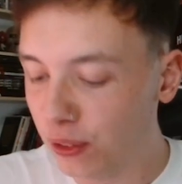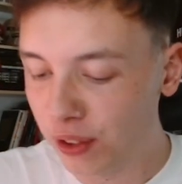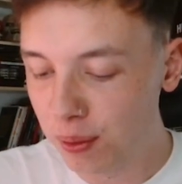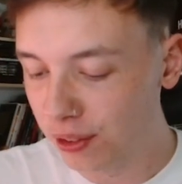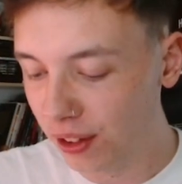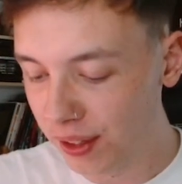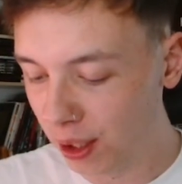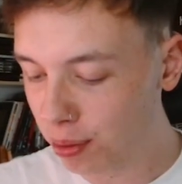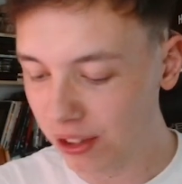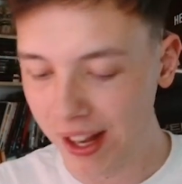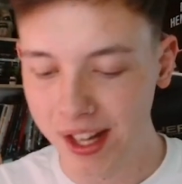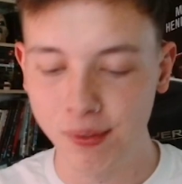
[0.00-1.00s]
he was on the
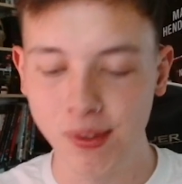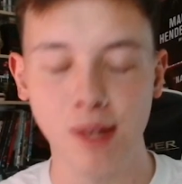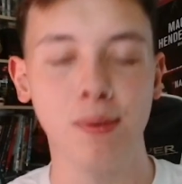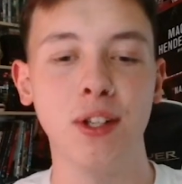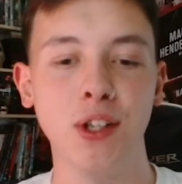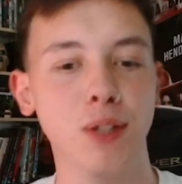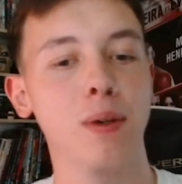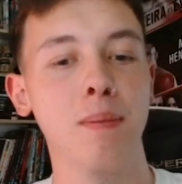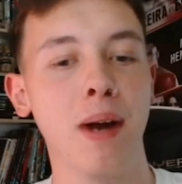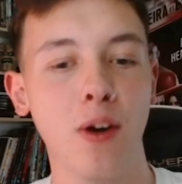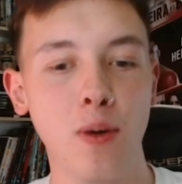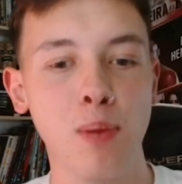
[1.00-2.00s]
opposite end of it when Yoel
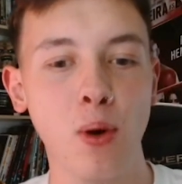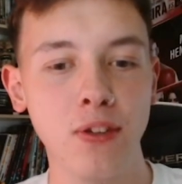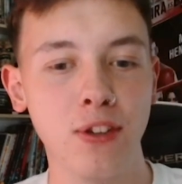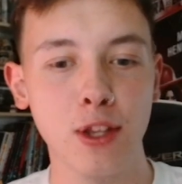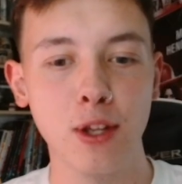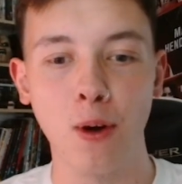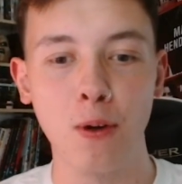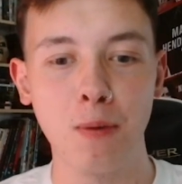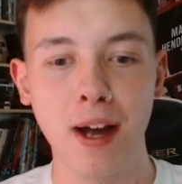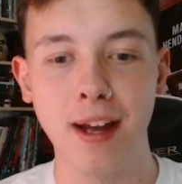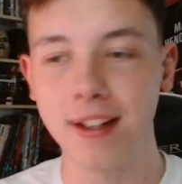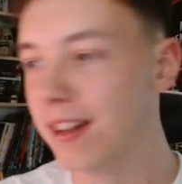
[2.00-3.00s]
Romero pointed the wrong
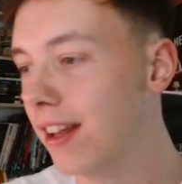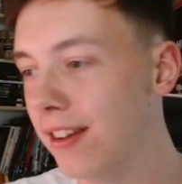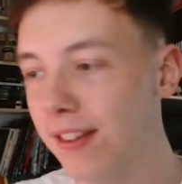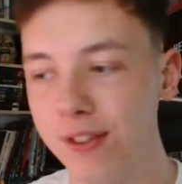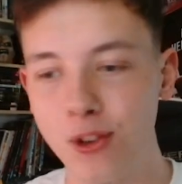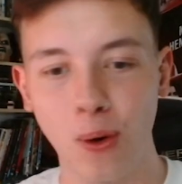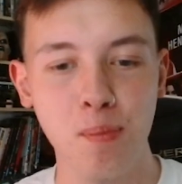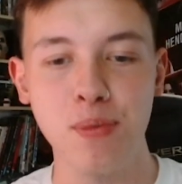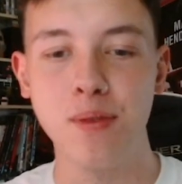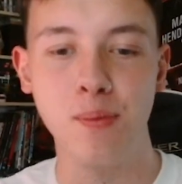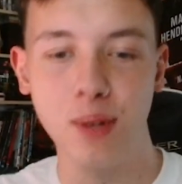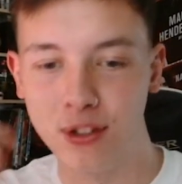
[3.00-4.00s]
way and then dropped
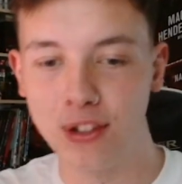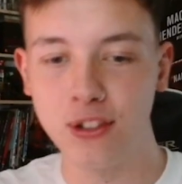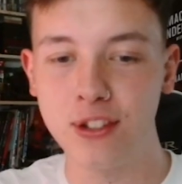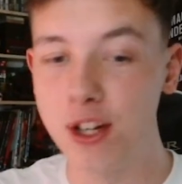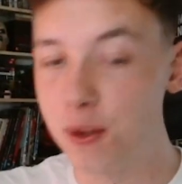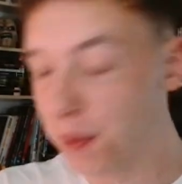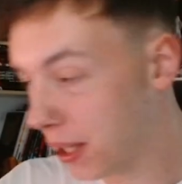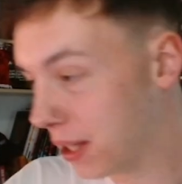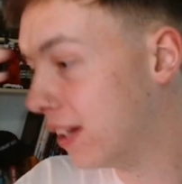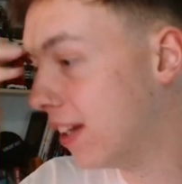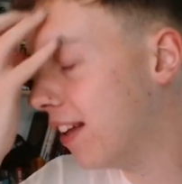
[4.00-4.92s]
him, which is still one of